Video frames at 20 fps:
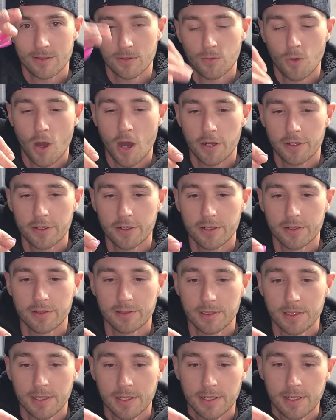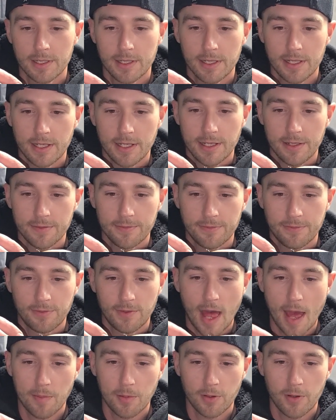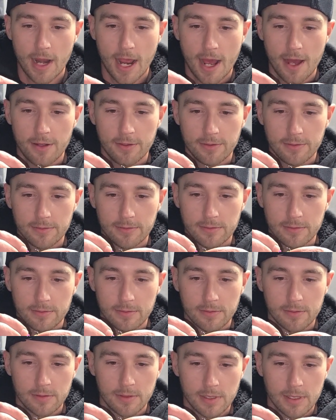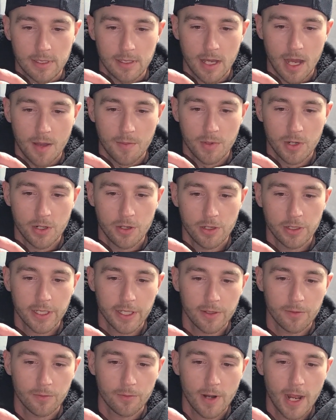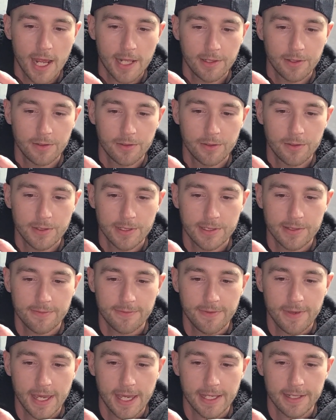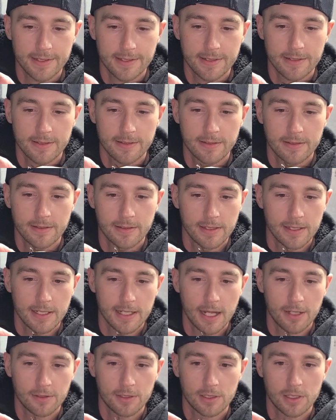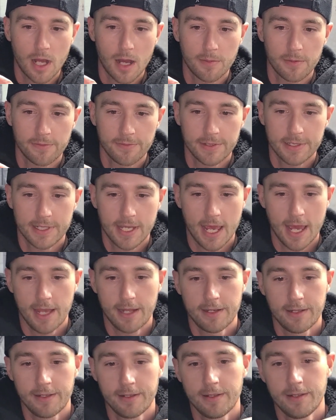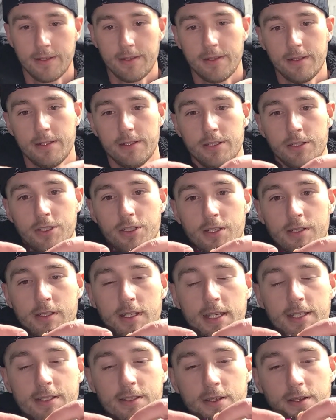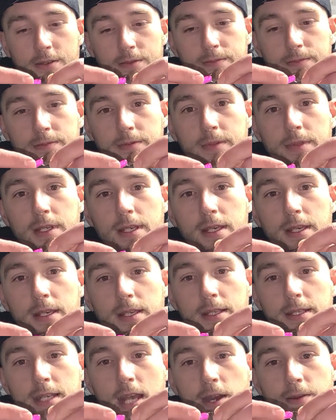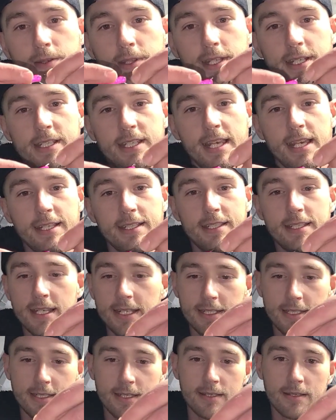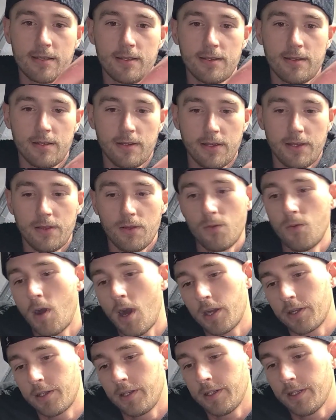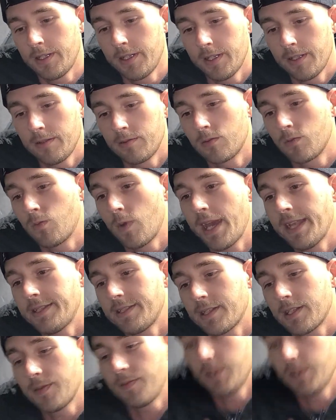the water and flap around. I'm going to hook it right through its face and out the top of its head. Just like so. Now when this thing sits in the water, the weight's going to